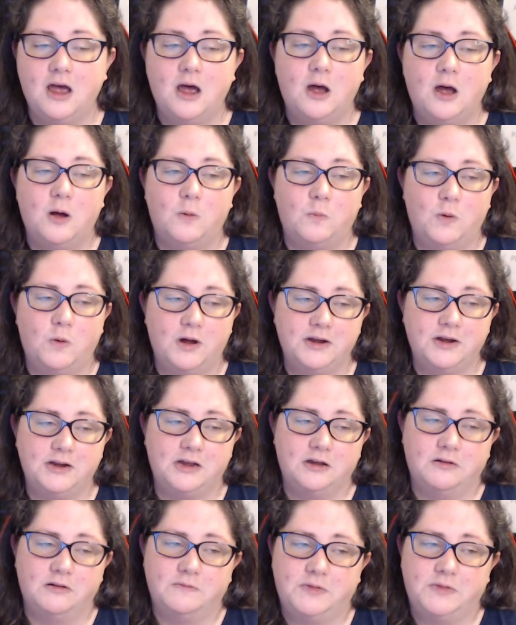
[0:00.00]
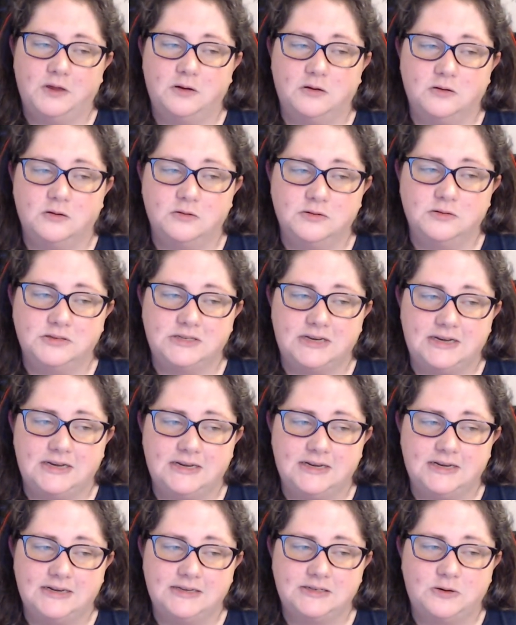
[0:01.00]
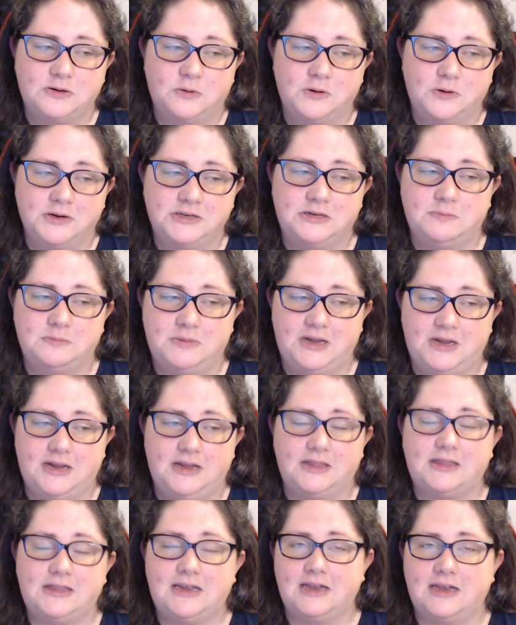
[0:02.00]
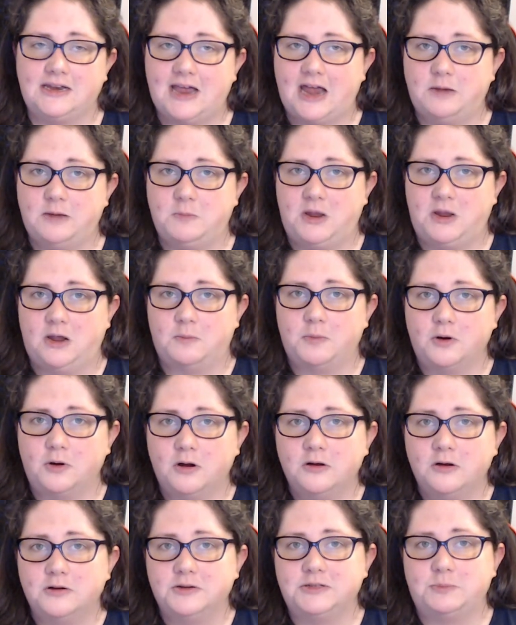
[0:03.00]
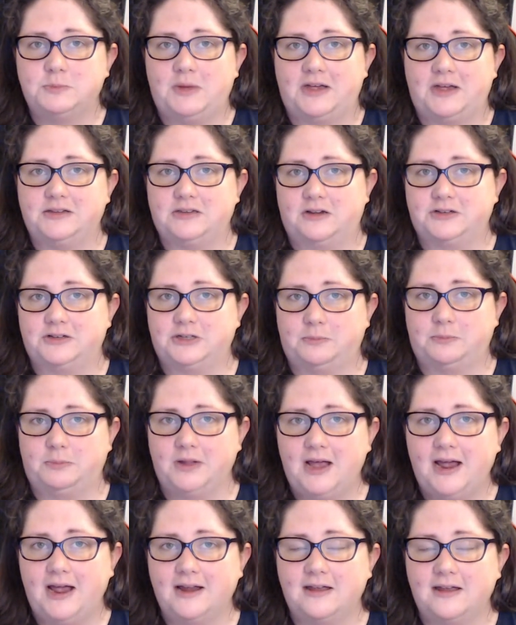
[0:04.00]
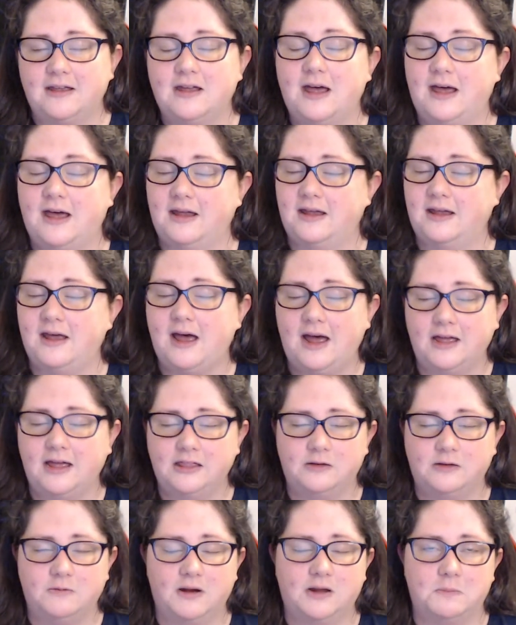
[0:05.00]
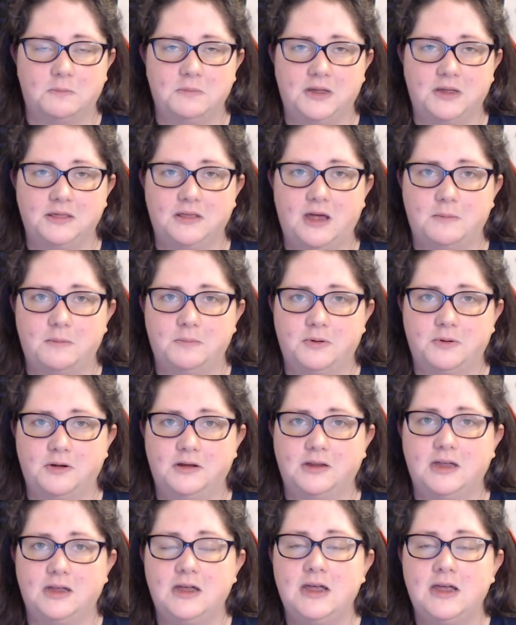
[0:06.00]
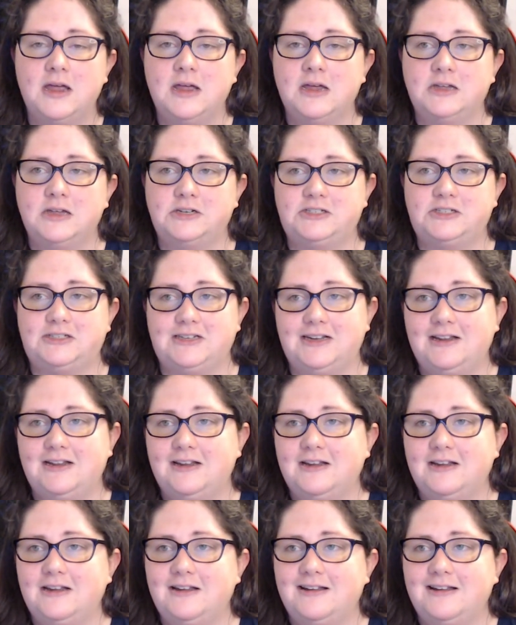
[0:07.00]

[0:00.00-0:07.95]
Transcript: One of those is going to be The Anatomy of Prose by Sasha Black. I highly recommend that book. She